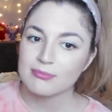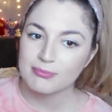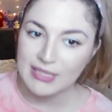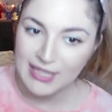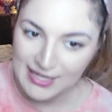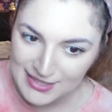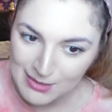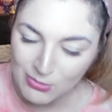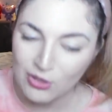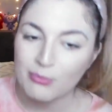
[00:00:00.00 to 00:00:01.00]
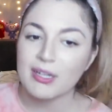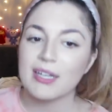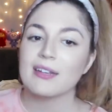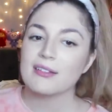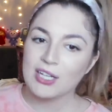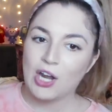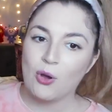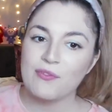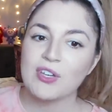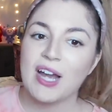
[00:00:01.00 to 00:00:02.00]
BI's label, but you know,
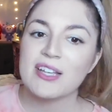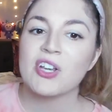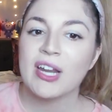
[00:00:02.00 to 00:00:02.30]
if you guys are